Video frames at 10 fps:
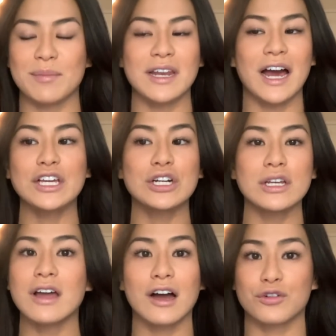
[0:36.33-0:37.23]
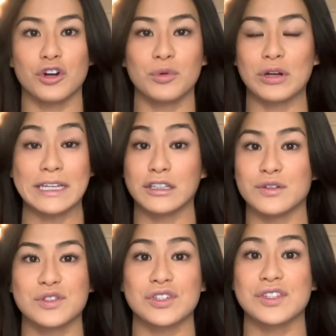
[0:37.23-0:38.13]
I mean, I could not grow great
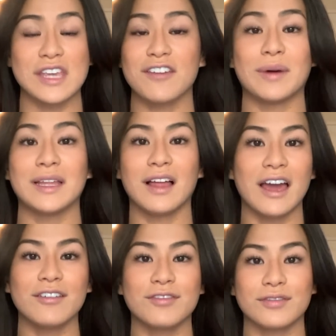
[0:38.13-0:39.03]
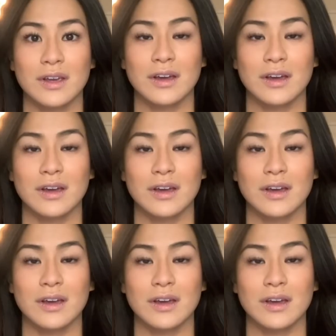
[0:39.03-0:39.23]
glutes to save my life.